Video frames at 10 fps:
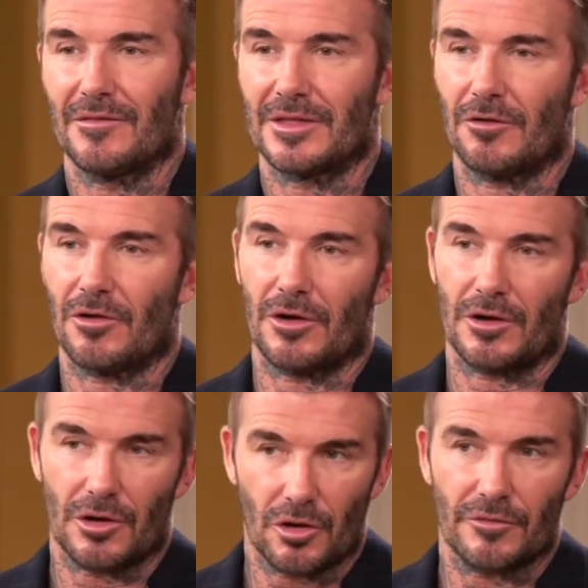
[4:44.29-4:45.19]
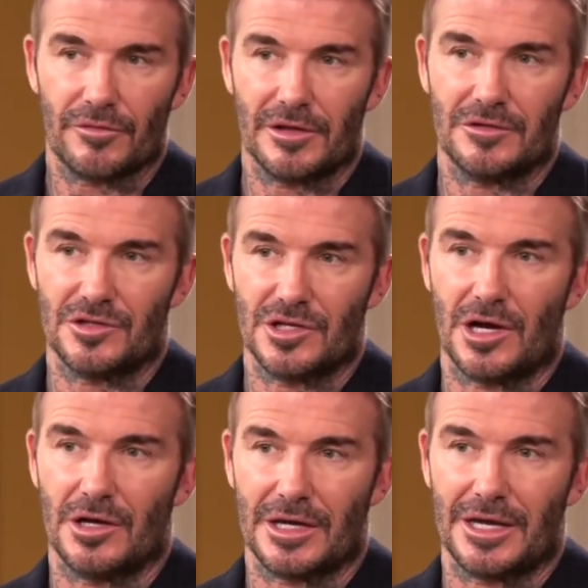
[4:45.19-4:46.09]
there are a lot of these
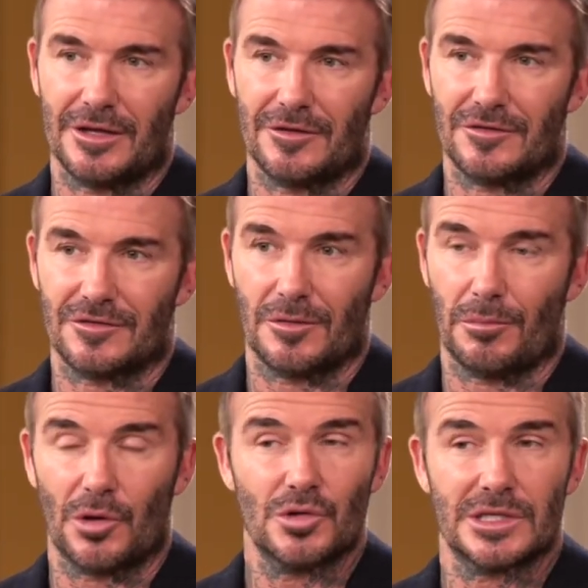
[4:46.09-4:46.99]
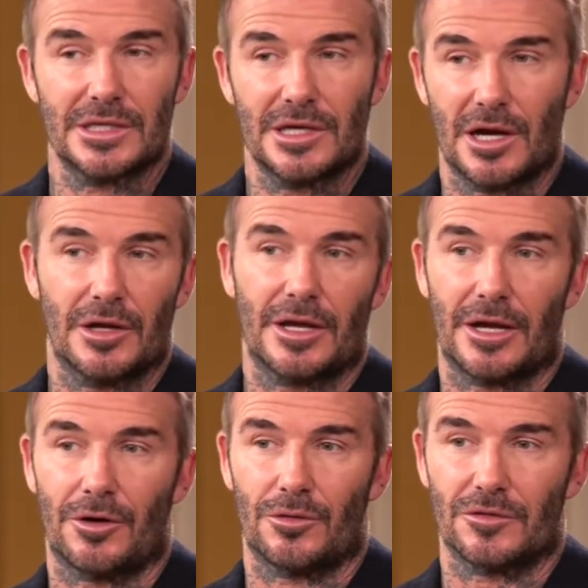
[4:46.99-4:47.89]
young kids, mostly young
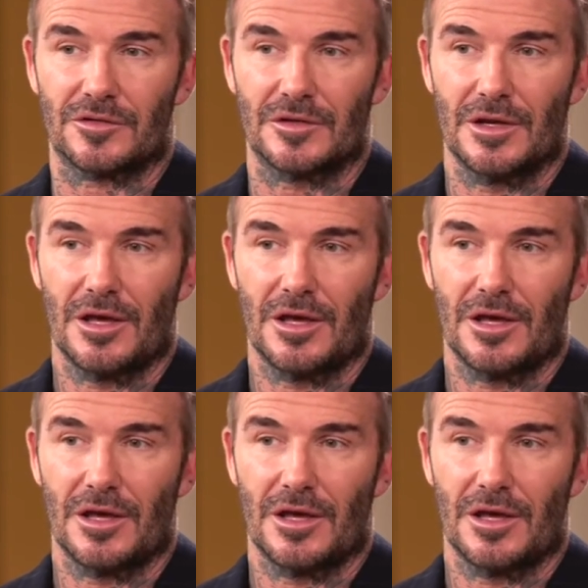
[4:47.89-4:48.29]
girls,